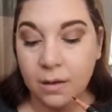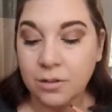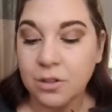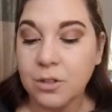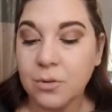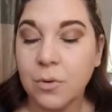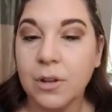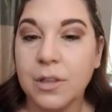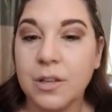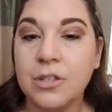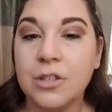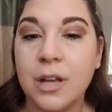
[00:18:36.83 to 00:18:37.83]
Just where
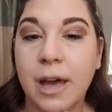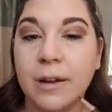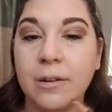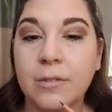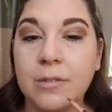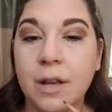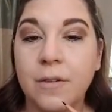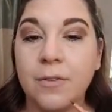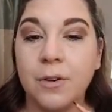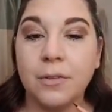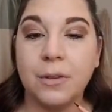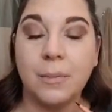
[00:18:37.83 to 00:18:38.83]
the shadows of
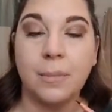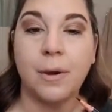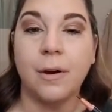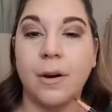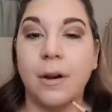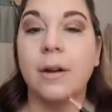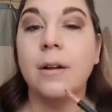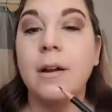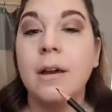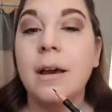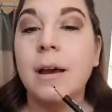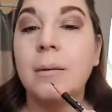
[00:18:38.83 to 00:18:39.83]
your lip are.
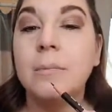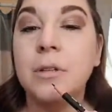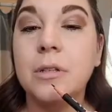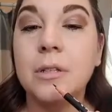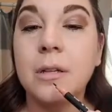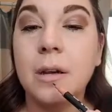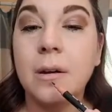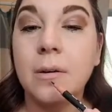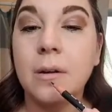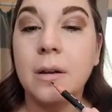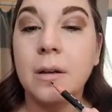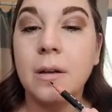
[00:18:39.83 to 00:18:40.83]
I'm just
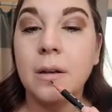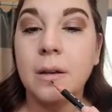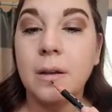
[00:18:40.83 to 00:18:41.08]
going